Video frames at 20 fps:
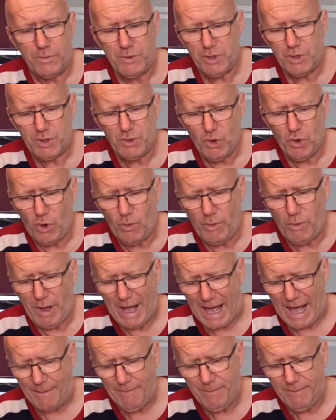just normal
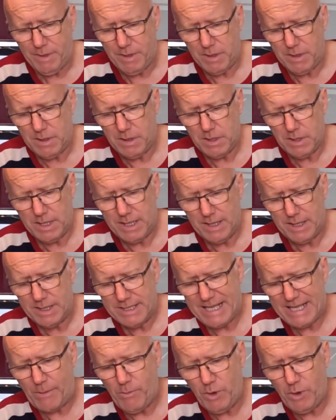ham,
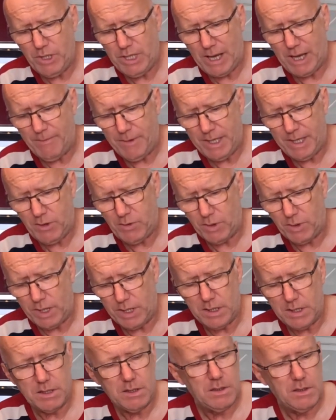sandwich ham they call
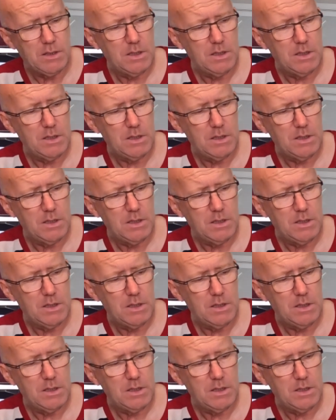it.